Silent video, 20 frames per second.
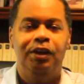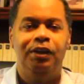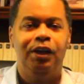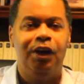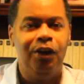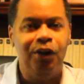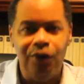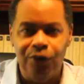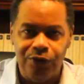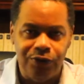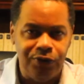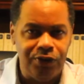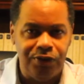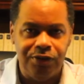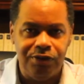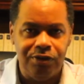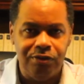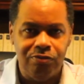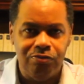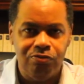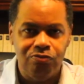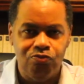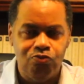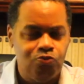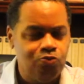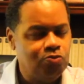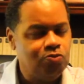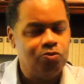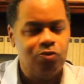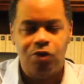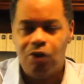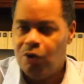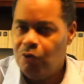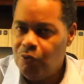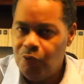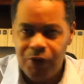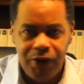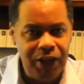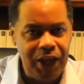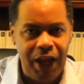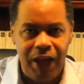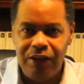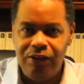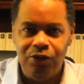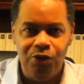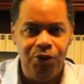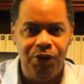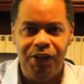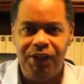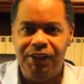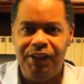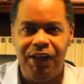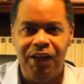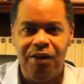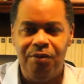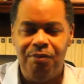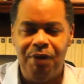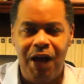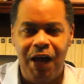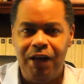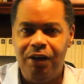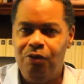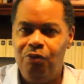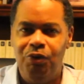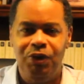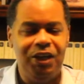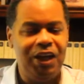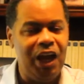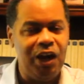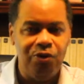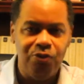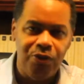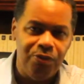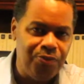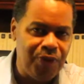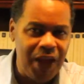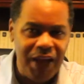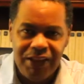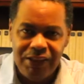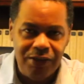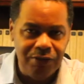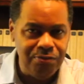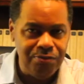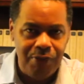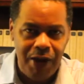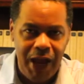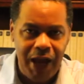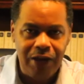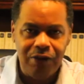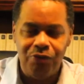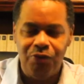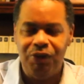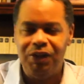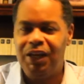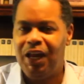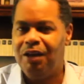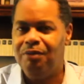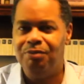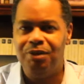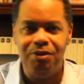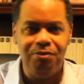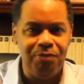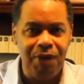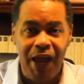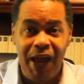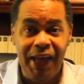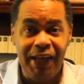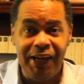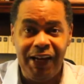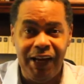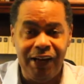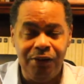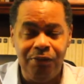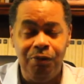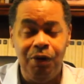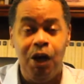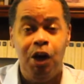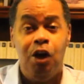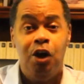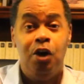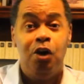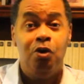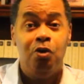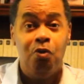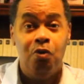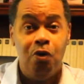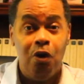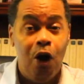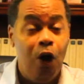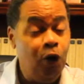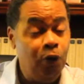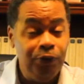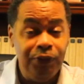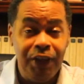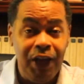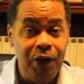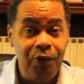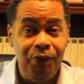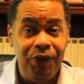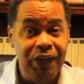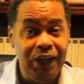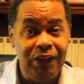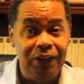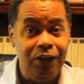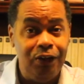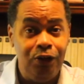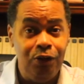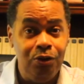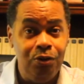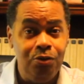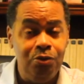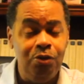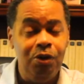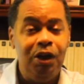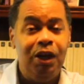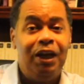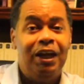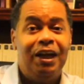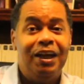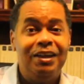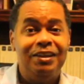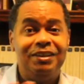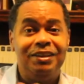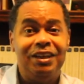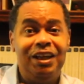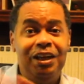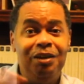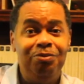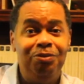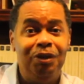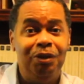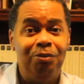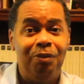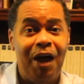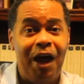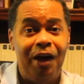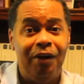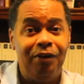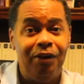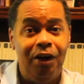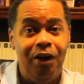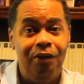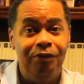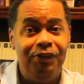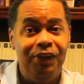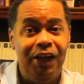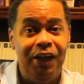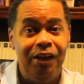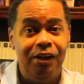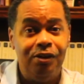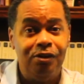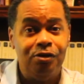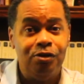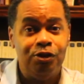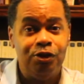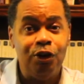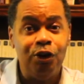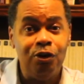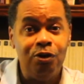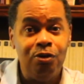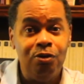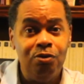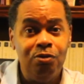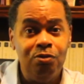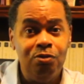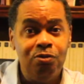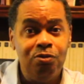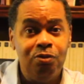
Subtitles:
that hurt us. We can't do anything about it. We can't repay them back. We can't be mad at them. Only thing we need to do is keep them out of the inner circle